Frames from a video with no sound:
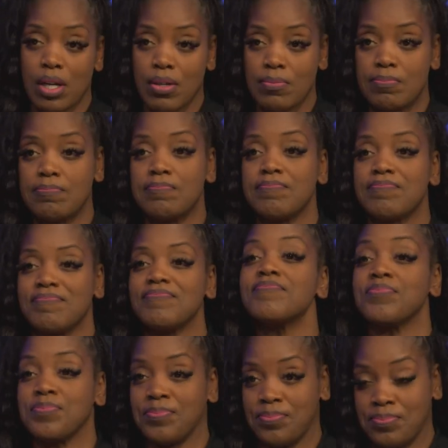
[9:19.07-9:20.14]
Shared living
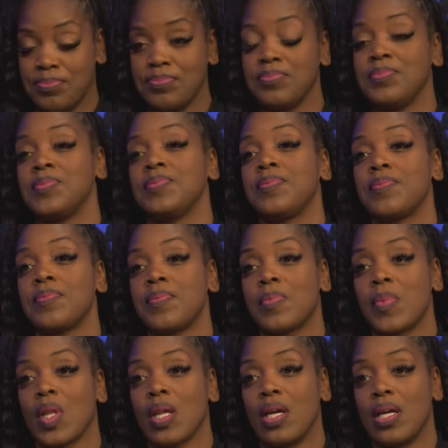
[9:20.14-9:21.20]
provider. Mm-hmm.
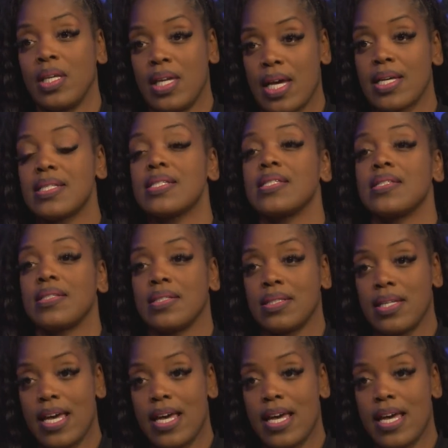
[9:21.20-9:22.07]
SLP. Yes. Okay.